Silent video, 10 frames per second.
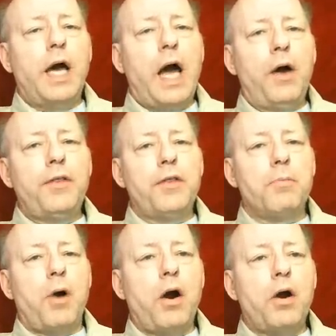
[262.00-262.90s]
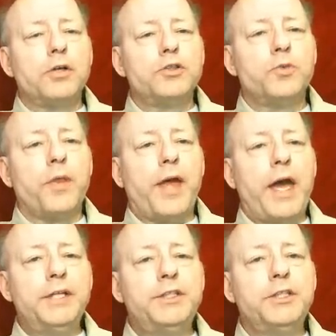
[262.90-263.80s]
How did the barge with
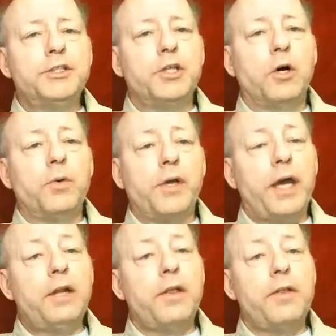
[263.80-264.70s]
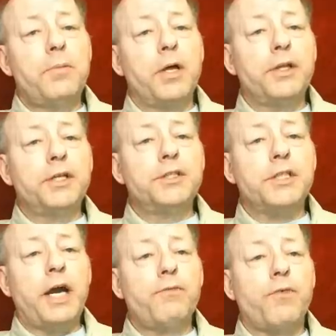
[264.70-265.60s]
casing stone get to the building
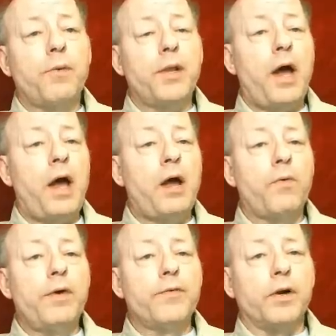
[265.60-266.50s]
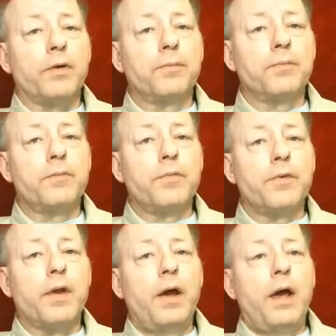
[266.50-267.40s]
site from the Nile River?
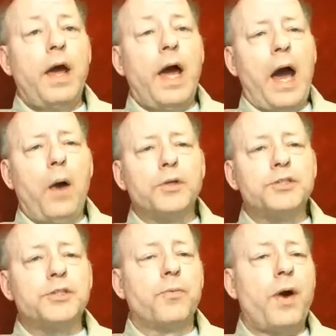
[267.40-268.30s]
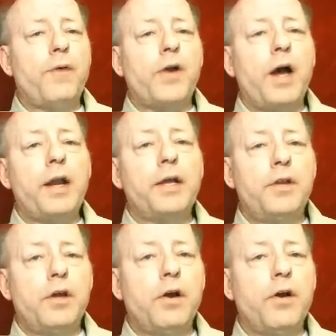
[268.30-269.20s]
How was the rough cut
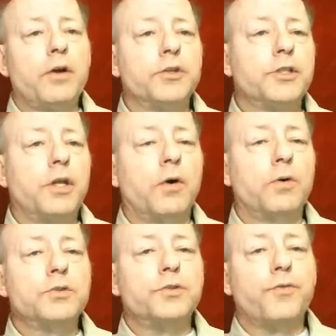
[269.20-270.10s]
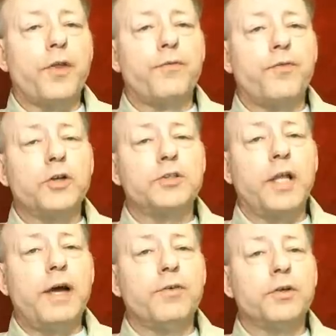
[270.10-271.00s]
interior stones for the first
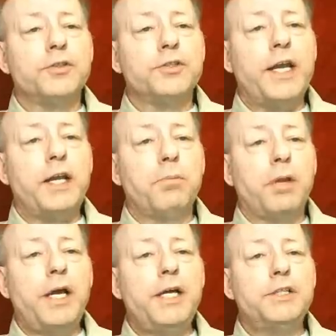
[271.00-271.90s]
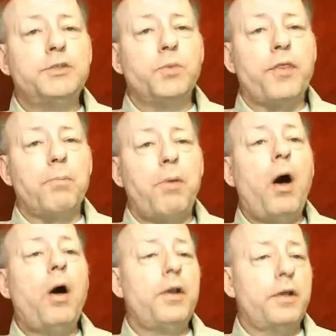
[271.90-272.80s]
level set in place with the
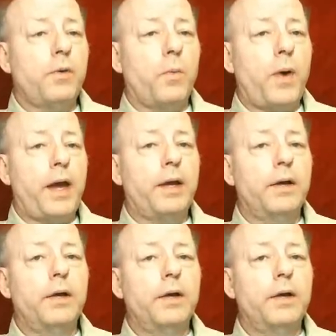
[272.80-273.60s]
pond in the way?